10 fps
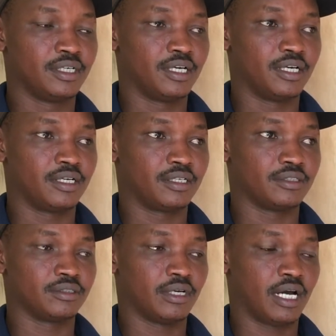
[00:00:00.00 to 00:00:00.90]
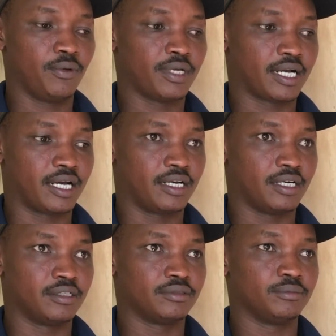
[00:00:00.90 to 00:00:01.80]
and how we
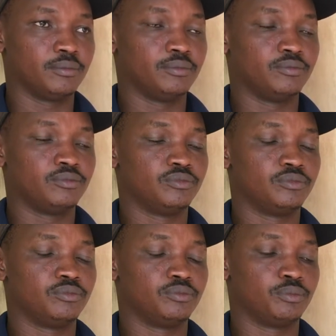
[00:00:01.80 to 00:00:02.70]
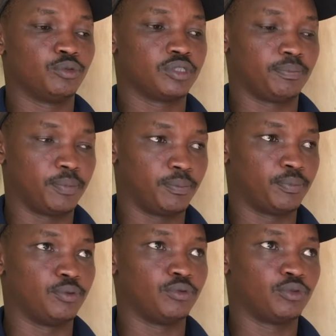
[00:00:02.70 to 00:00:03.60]
can put
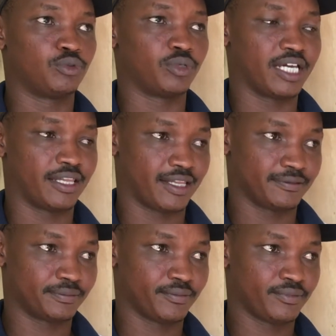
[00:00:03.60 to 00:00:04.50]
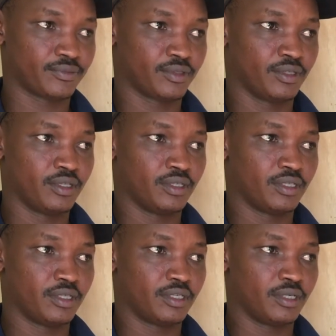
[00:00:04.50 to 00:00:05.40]
people together.
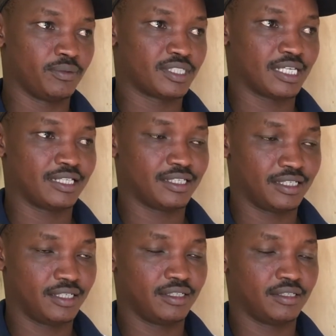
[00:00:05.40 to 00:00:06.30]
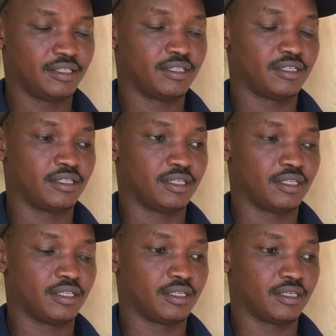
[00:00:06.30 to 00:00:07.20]
Then we started the,
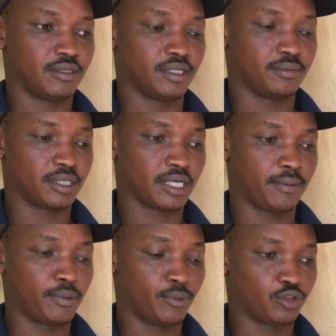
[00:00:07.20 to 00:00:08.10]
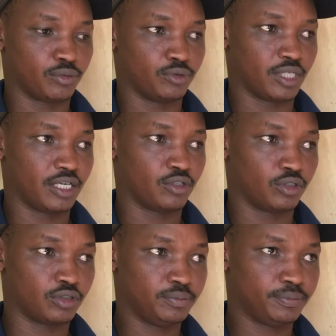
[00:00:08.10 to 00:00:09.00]
the, the Kambi Moto
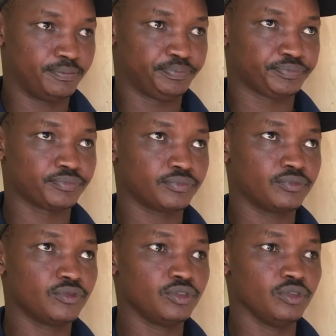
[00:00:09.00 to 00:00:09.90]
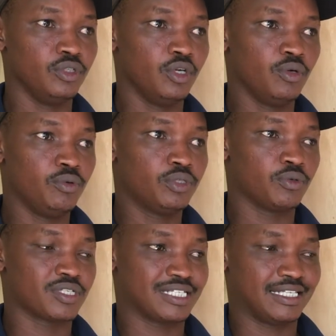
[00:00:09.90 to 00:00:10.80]
group, which
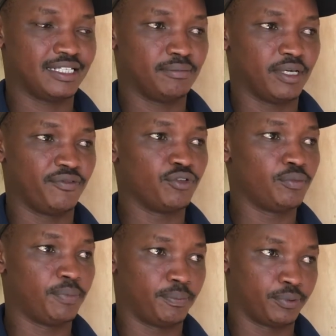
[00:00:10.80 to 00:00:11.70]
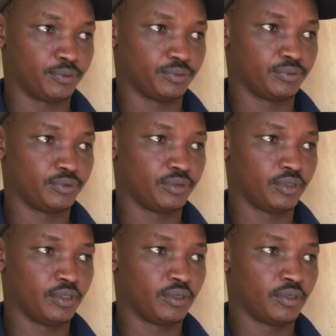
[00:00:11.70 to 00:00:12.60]
was started by few people
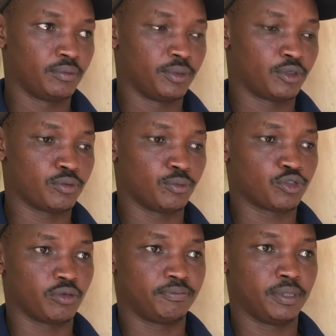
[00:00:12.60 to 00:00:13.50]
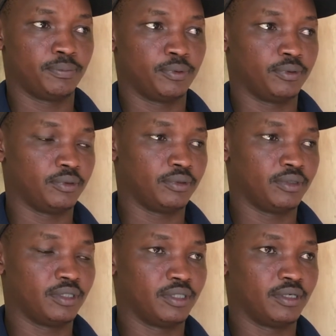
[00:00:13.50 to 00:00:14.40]
because most of people
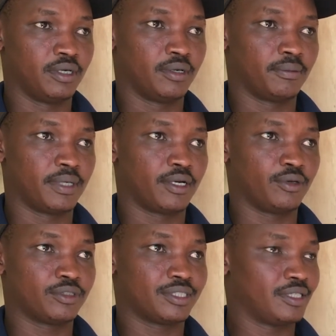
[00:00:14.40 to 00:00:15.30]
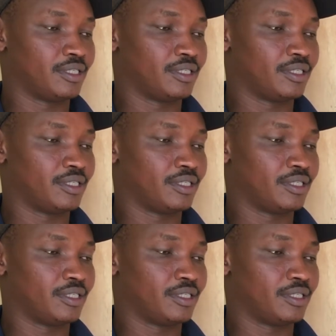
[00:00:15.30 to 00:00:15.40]
were not